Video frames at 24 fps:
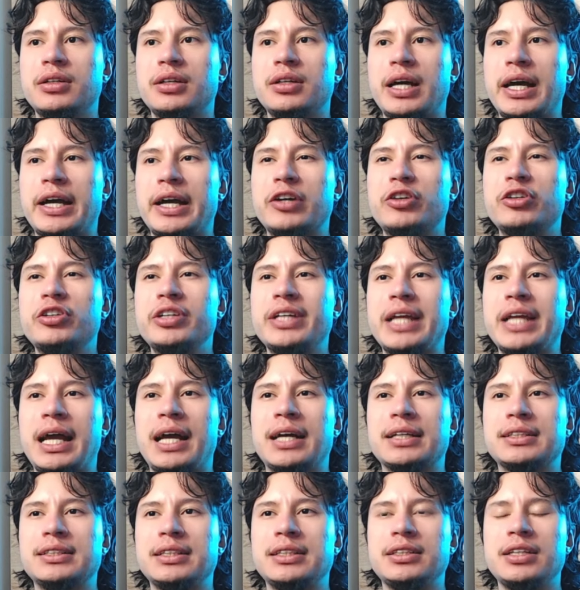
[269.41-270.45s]
I heard an
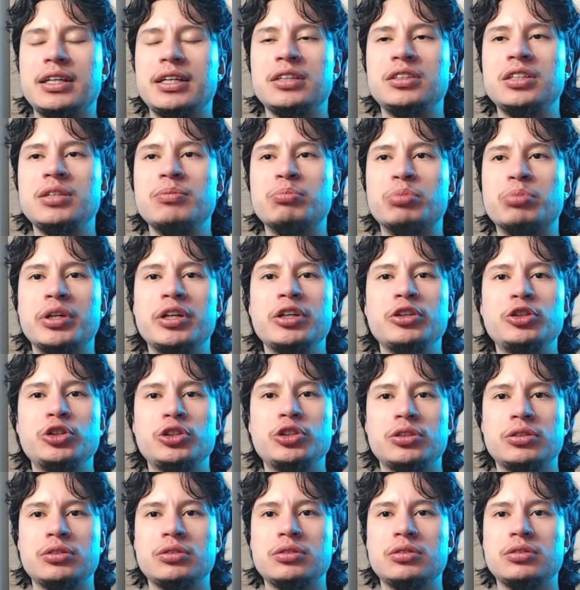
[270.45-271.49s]
accent. Is he British?